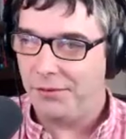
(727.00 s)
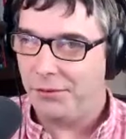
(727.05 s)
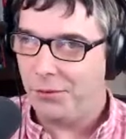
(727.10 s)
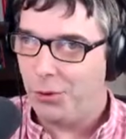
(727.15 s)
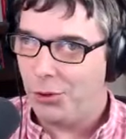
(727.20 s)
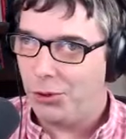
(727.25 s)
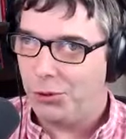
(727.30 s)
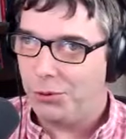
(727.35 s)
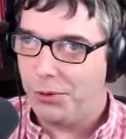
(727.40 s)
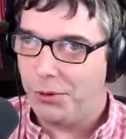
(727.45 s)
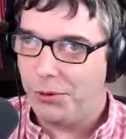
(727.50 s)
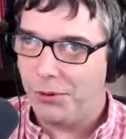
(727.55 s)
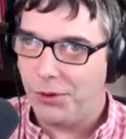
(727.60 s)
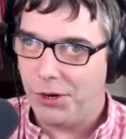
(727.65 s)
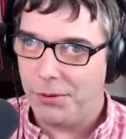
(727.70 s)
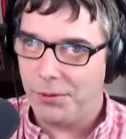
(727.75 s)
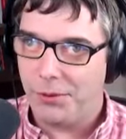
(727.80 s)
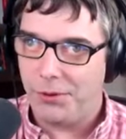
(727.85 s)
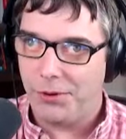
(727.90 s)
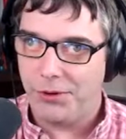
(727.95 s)
And of course, we
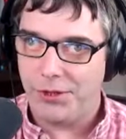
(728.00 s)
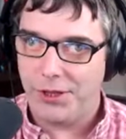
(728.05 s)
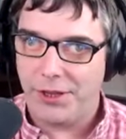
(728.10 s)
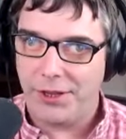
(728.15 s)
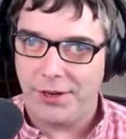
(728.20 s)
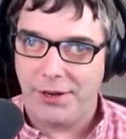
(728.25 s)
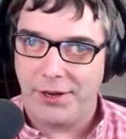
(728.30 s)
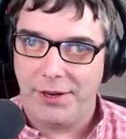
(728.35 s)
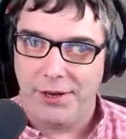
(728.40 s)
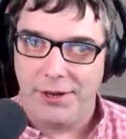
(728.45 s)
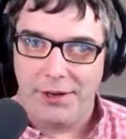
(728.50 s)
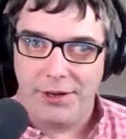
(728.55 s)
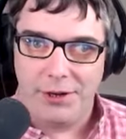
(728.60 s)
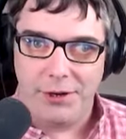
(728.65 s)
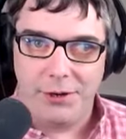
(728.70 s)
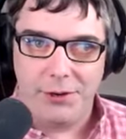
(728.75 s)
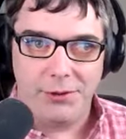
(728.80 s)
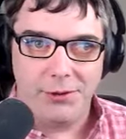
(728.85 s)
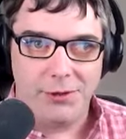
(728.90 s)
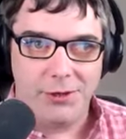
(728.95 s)
remember that,
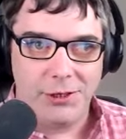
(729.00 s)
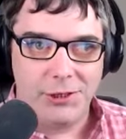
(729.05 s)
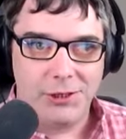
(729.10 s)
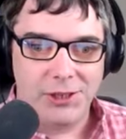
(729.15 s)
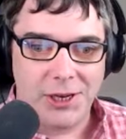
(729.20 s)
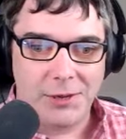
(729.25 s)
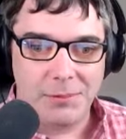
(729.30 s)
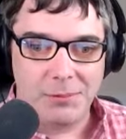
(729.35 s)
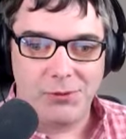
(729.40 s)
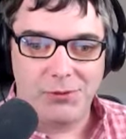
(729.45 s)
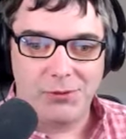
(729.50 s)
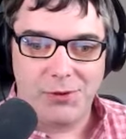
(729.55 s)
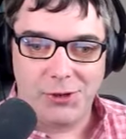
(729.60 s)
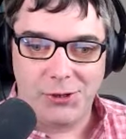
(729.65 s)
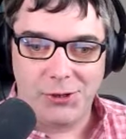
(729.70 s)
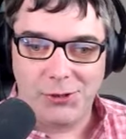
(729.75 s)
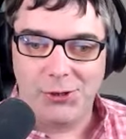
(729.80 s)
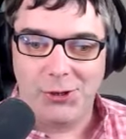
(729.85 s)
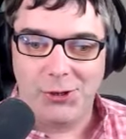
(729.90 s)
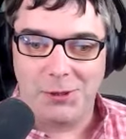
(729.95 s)
the disciples
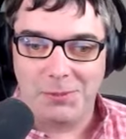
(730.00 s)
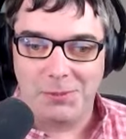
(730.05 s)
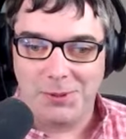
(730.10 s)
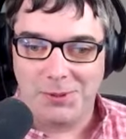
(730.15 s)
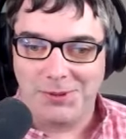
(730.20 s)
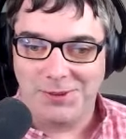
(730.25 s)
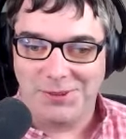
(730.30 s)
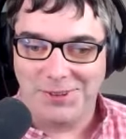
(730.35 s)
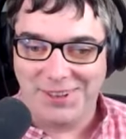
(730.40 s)
fell asleep.